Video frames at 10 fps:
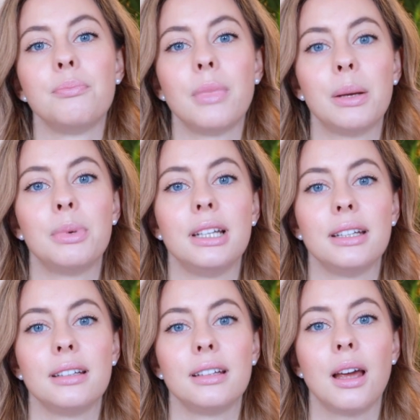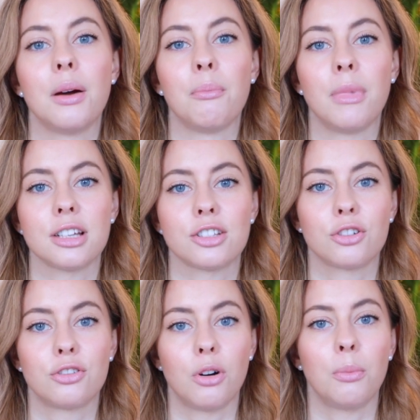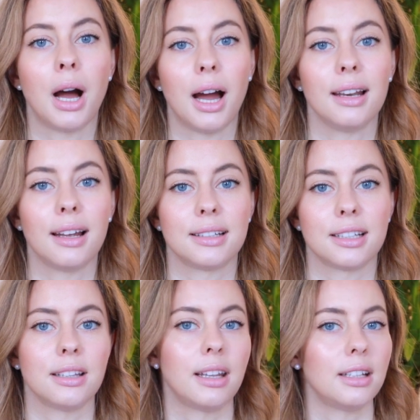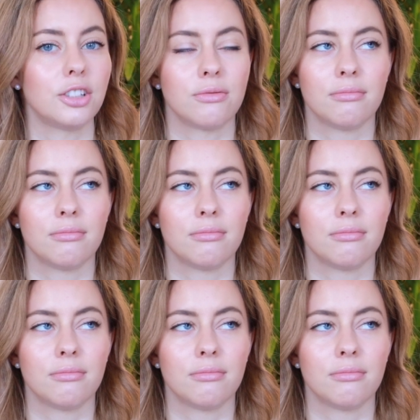Maybelline Master Chrome highlighter,